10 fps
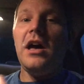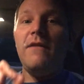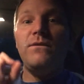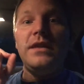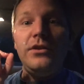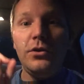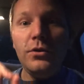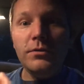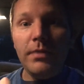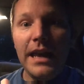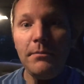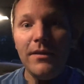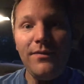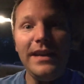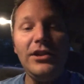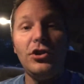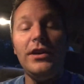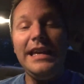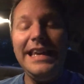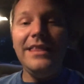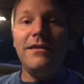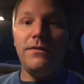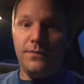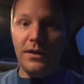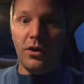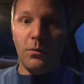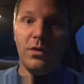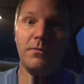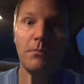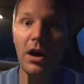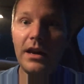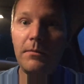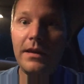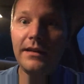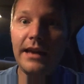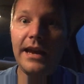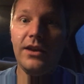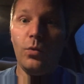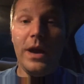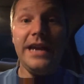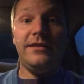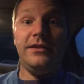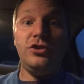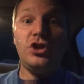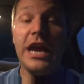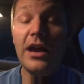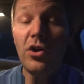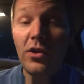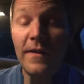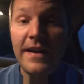of the newspaper featured in the film with Marty being taken away to jail.